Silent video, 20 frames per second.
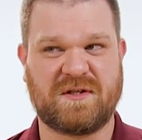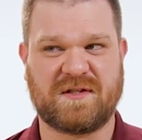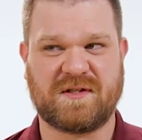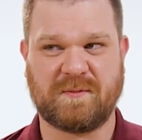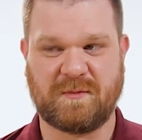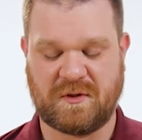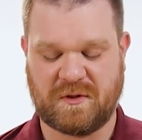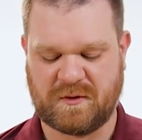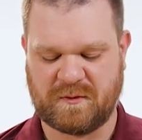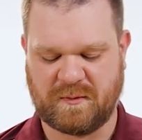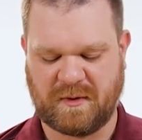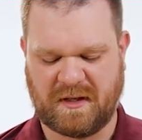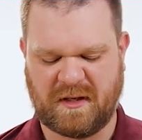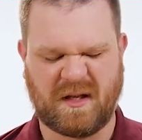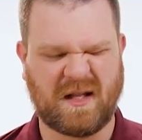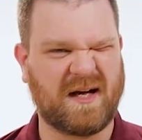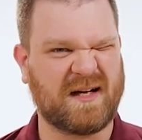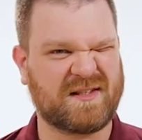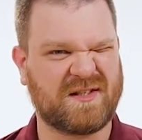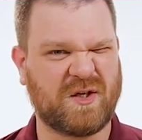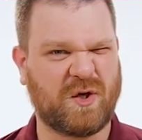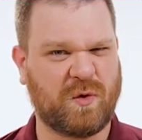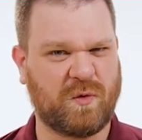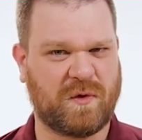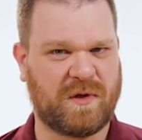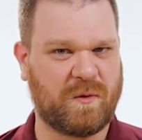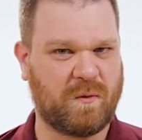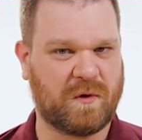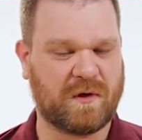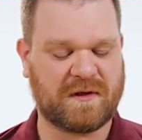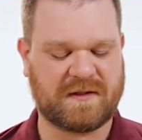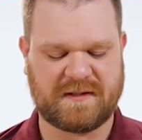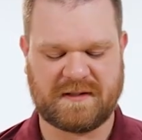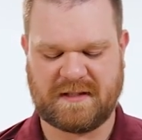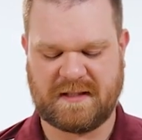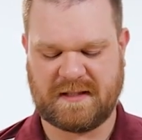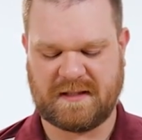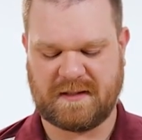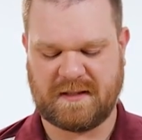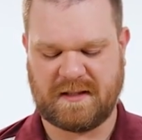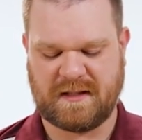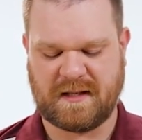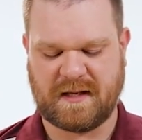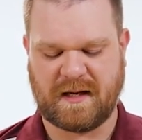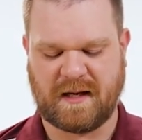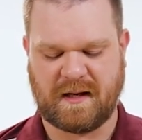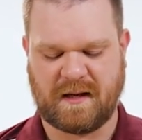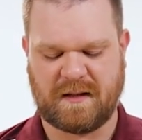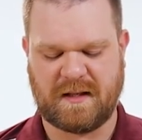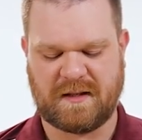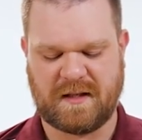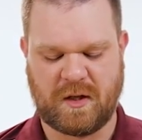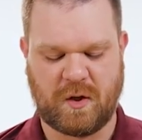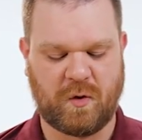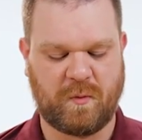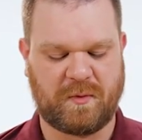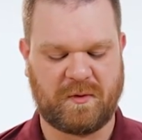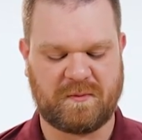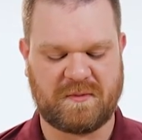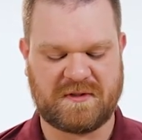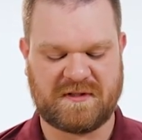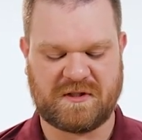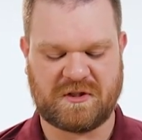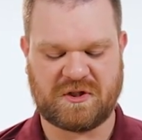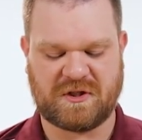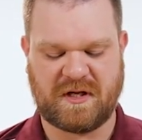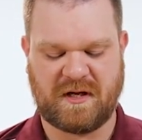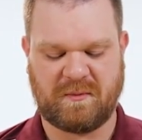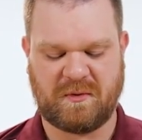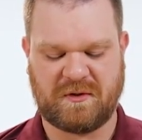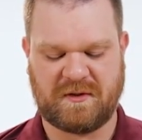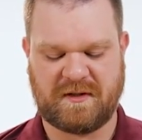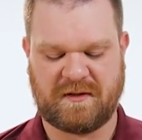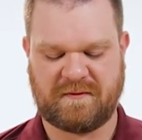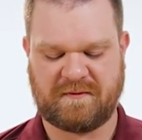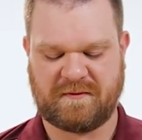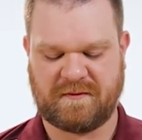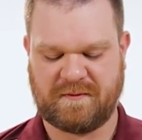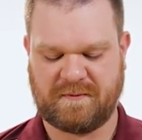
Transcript: and some of those button locks, it only works in the, uh, in the open position, I believe.